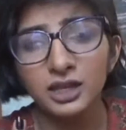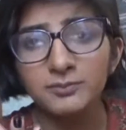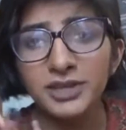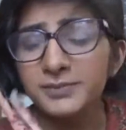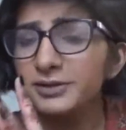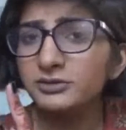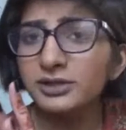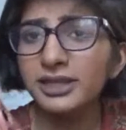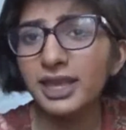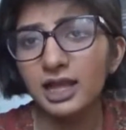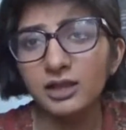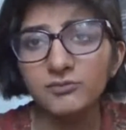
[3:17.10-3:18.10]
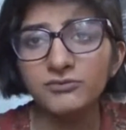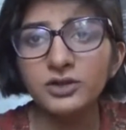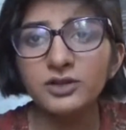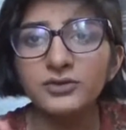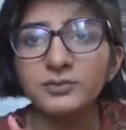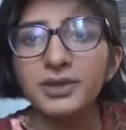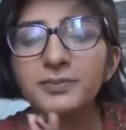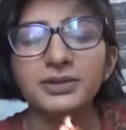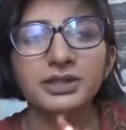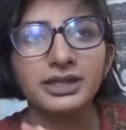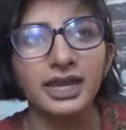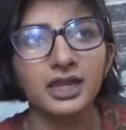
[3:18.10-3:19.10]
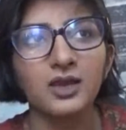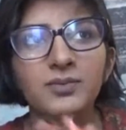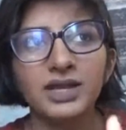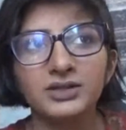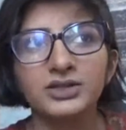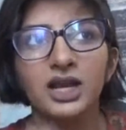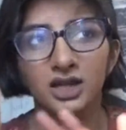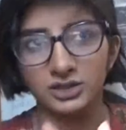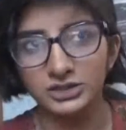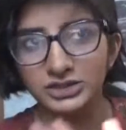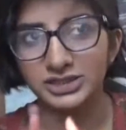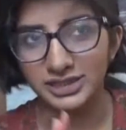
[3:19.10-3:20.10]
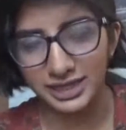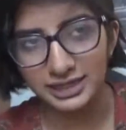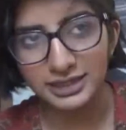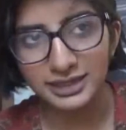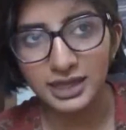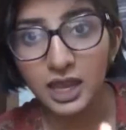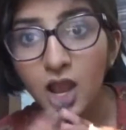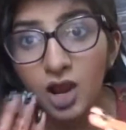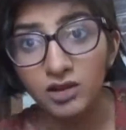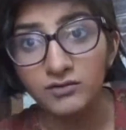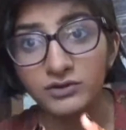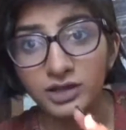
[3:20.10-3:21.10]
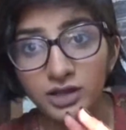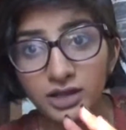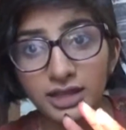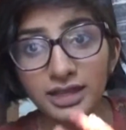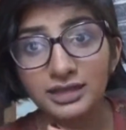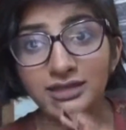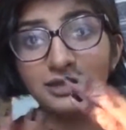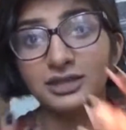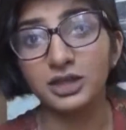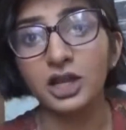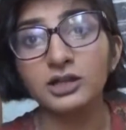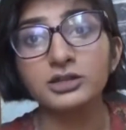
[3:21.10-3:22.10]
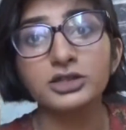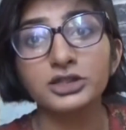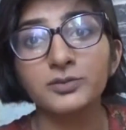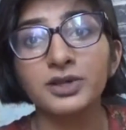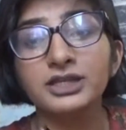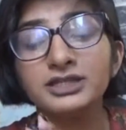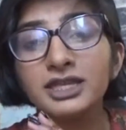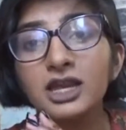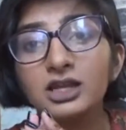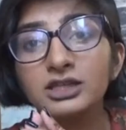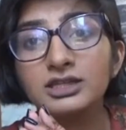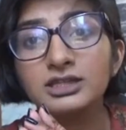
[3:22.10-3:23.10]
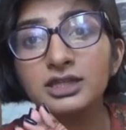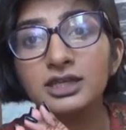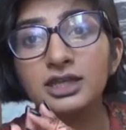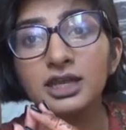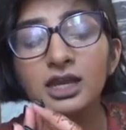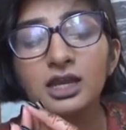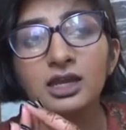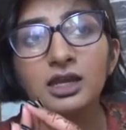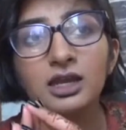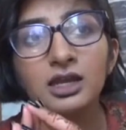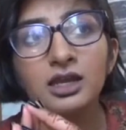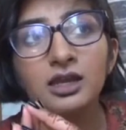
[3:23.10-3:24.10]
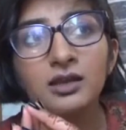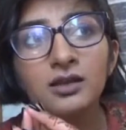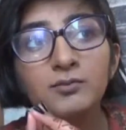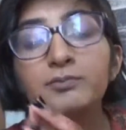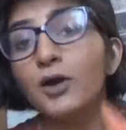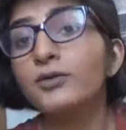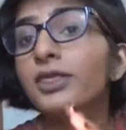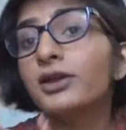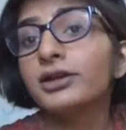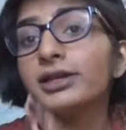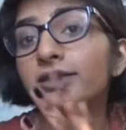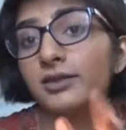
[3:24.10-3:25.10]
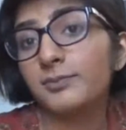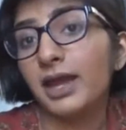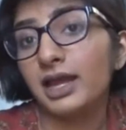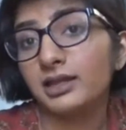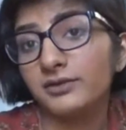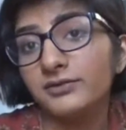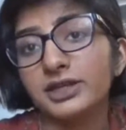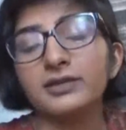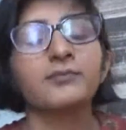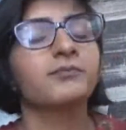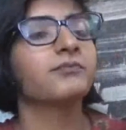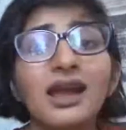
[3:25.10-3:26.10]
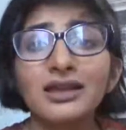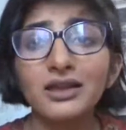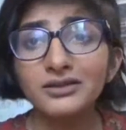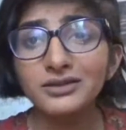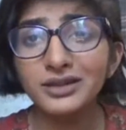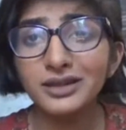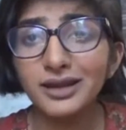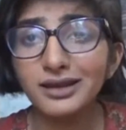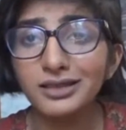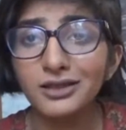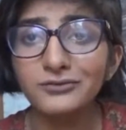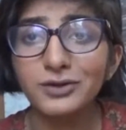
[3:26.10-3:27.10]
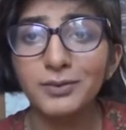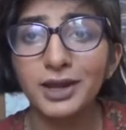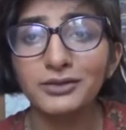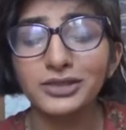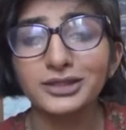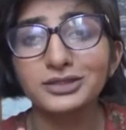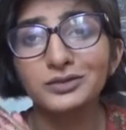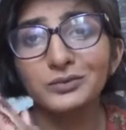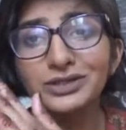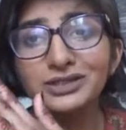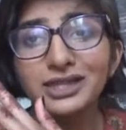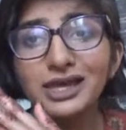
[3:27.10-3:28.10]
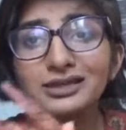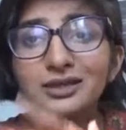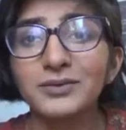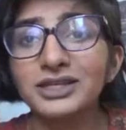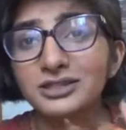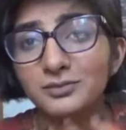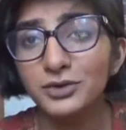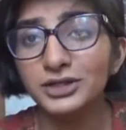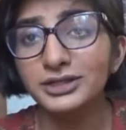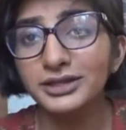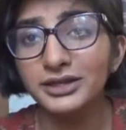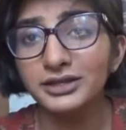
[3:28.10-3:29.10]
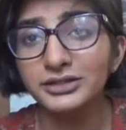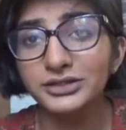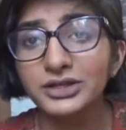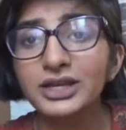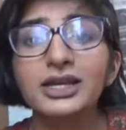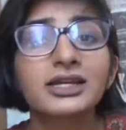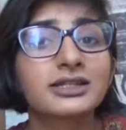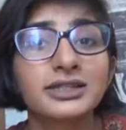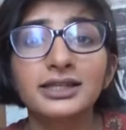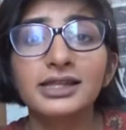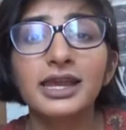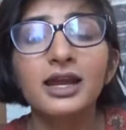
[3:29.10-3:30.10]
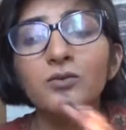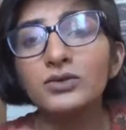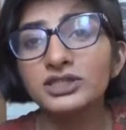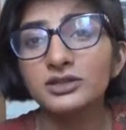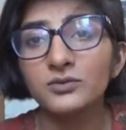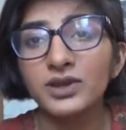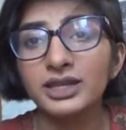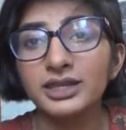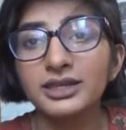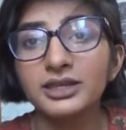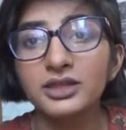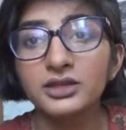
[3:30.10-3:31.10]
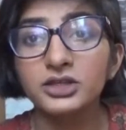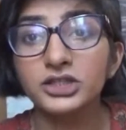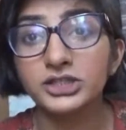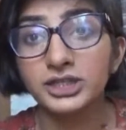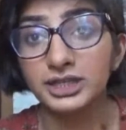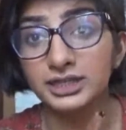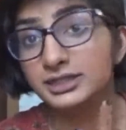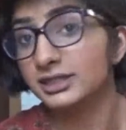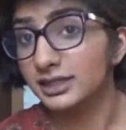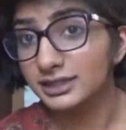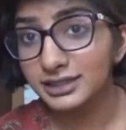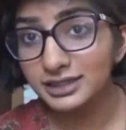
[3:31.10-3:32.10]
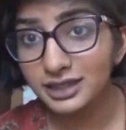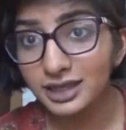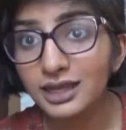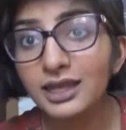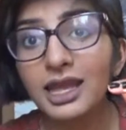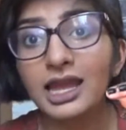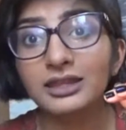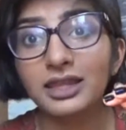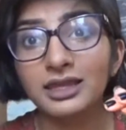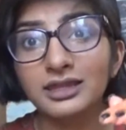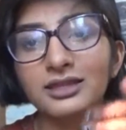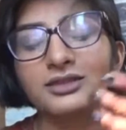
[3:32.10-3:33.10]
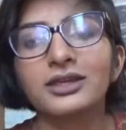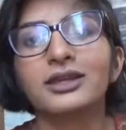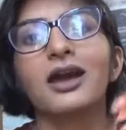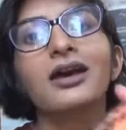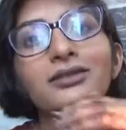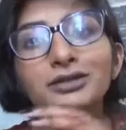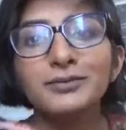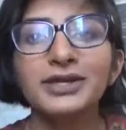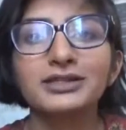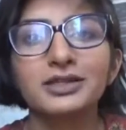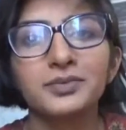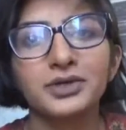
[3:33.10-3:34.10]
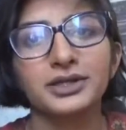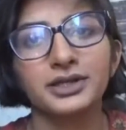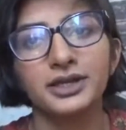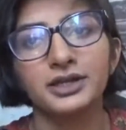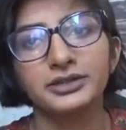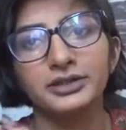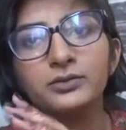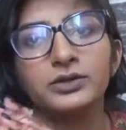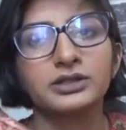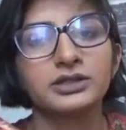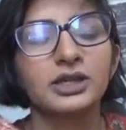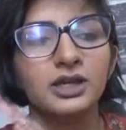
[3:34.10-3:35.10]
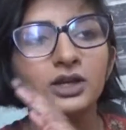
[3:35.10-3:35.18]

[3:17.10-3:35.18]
maybe really helpful for people to get a better understanding of Indian culture because they got to see both the good and the bad of it. Another thing I loved about this was that the main supporting character, Celia, wasn't white either. She is Latina, and then the other main supporting character was